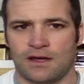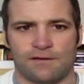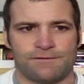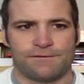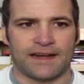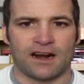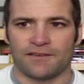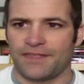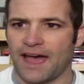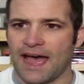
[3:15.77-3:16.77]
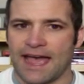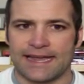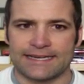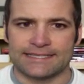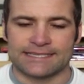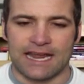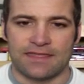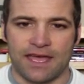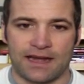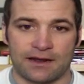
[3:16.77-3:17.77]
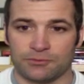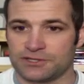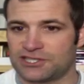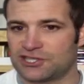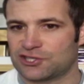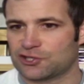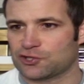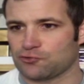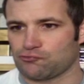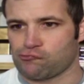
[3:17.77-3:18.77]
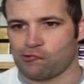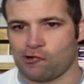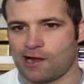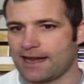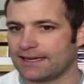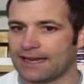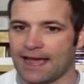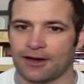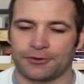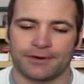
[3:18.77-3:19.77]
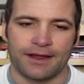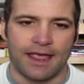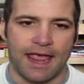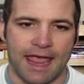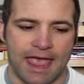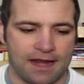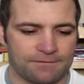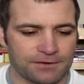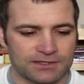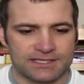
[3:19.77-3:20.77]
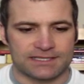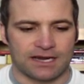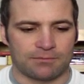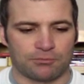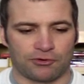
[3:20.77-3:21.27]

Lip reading: Faded off the highs, and then it was straight down. And for some